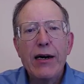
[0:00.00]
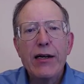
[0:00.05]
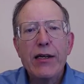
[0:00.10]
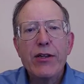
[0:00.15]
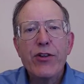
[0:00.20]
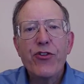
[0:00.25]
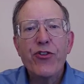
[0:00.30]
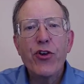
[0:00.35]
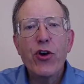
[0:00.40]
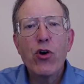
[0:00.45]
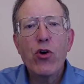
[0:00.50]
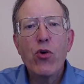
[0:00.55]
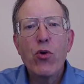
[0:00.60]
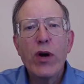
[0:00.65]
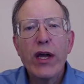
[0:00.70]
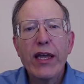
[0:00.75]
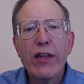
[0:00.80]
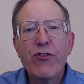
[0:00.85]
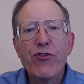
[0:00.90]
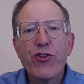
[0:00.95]
So
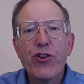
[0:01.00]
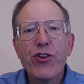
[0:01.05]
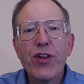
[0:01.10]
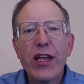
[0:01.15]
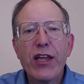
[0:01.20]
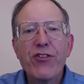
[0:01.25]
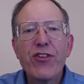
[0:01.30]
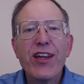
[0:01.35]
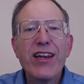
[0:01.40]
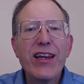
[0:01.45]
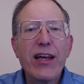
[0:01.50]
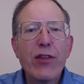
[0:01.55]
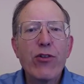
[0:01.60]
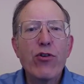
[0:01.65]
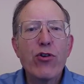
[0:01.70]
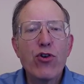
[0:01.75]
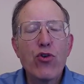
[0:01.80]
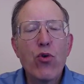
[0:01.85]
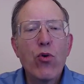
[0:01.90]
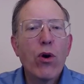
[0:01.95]
it's another
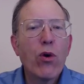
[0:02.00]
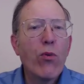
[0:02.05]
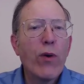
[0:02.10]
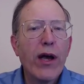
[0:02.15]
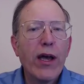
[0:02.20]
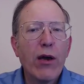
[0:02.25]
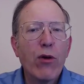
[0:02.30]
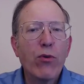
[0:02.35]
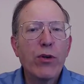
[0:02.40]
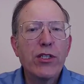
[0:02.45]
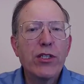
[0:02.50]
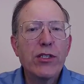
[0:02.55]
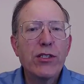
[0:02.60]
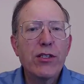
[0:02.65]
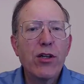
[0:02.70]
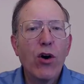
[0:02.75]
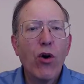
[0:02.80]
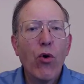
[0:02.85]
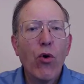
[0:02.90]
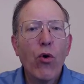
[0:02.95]
doorway, which is
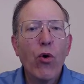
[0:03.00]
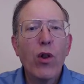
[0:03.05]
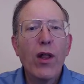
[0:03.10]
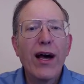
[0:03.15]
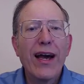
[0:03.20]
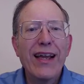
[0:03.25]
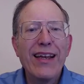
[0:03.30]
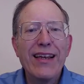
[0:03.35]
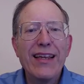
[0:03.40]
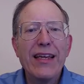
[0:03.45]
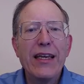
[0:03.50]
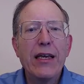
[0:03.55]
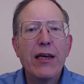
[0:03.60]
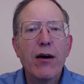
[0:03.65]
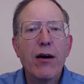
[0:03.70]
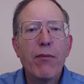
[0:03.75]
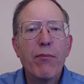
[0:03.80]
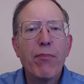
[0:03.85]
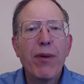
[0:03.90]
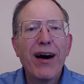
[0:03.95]
the whole
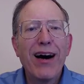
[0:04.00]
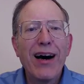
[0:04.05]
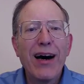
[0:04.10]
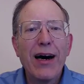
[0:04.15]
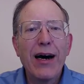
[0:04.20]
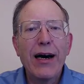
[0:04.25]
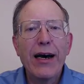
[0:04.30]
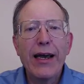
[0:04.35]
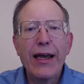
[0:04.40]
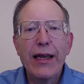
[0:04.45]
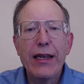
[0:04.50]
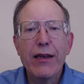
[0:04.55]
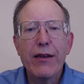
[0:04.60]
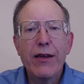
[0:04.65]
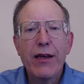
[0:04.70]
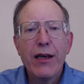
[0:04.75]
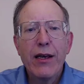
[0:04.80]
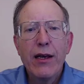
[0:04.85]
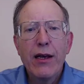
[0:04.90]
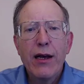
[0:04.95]
idea behind
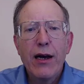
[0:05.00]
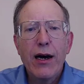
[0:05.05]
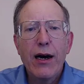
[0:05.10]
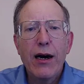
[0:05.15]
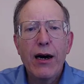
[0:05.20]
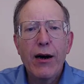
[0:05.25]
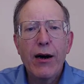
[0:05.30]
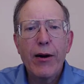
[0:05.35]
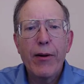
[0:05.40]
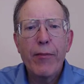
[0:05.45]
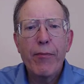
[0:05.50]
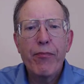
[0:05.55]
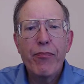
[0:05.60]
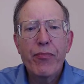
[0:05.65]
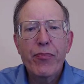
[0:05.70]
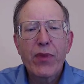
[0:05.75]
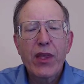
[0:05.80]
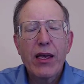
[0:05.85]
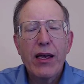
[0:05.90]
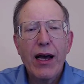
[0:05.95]

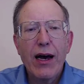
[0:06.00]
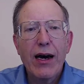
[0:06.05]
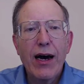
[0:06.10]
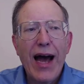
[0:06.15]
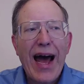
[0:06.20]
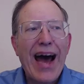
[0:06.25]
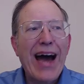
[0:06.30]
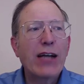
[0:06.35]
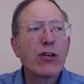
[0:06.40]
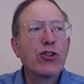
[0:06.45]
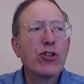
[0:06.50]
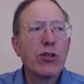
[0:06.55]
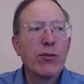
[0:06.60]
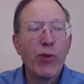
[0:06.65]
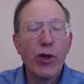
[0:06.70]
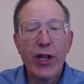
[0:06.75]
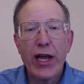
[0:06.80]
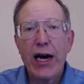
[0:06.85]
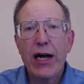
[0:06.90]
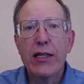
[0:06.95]

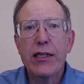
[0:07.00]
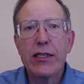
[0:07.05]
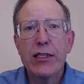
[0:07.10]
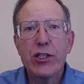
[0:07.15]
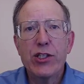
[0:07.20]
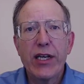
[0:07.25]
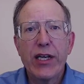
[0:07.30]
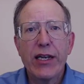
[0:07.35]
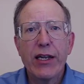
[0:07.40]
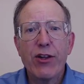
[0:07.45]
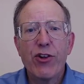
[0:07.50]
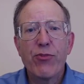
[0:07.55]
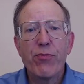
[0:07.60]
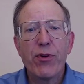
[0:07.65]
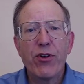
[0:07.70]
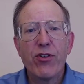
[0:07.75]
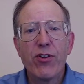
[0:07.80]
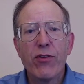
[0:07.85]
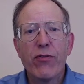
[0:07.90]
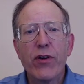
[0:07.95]
actionable knowledge, and it's
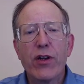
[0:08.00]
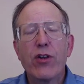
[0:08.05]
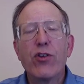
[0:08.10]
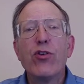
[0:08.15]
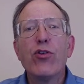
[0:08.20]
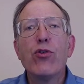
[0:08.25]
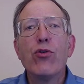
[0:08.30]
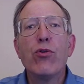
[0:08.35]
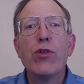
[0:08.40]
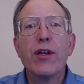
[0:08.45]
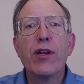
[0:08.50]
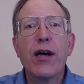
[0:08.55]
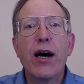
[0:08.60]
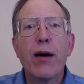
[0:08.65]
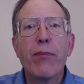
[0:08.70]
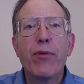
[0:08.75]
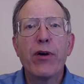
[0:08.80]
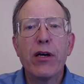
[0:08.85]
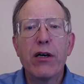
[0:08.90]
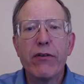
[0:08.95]
specific to the
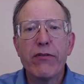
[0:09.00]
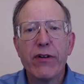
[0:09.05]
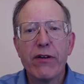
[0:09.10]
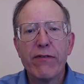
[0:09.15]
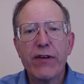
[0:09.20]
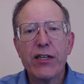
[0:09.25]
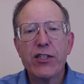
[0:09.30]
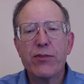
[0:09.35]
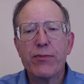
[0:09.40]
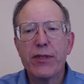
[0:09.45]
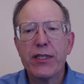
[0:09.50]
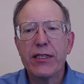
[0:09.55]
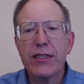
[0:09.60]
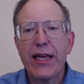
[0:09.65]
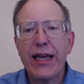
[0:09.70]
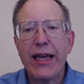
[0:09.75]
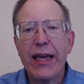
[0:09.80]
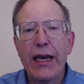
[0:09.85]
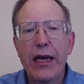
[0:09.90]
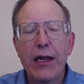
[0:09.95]
topic of investment
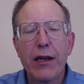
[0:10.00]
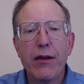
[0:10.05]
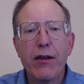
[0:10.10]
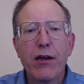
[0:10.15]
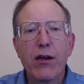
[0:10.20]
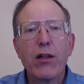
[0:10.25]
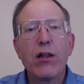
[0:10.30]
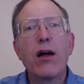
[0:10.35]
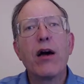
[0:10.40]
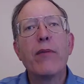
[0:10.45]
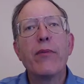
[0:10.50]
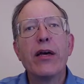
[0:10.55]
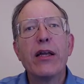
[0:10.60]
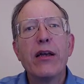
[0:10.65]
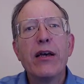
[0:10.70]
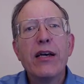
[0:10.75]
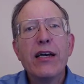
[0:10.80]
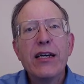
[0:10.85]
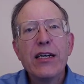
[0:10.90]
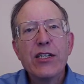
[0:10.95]
and climate.
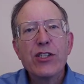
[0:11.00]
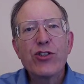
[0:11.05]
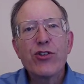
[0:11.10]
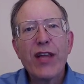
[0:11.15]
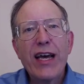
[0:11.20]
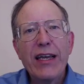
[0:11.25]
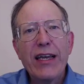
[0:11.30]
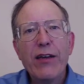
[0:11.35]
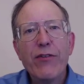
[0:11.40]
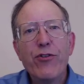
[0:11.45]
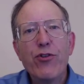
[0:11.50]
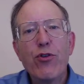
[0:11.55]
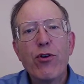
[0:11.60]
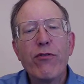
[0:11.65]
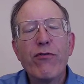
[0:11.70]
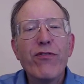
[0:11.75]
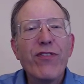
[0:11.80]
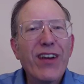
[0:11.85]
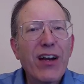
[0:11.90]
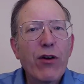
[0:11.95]
So that gives you a
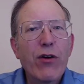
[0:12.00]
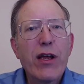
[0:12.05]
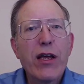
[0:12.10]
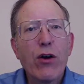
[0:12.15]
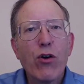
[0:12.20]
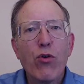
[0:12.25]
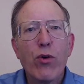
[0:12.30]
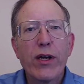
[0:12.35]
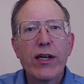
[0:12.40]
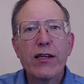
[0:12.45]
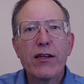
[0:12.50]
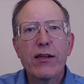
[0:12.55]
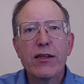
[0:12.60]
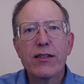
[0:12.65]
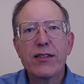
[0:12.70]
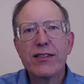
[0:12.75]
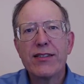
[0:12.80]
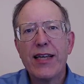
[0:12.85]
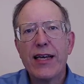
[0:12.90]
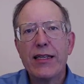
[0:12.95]
very quick
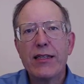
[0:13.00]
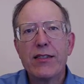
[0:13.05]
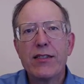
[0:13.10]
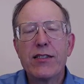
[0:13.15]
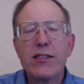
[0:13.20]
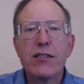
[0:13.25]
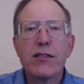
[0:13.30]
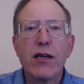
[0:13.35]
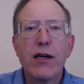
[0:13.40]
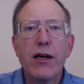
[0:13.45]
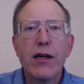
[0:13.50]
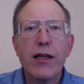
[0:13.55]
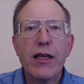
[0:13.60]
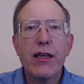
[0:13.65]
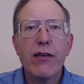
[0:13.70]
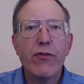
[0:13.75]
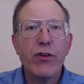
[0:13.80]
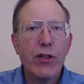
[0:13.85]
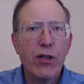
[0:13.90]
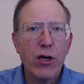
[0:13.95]
sense,
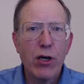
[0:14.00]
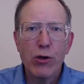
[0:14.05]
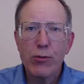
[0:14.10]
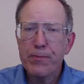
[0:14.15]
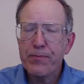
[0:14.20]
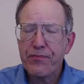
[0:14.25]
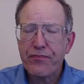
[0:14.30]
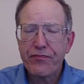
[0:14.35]
even though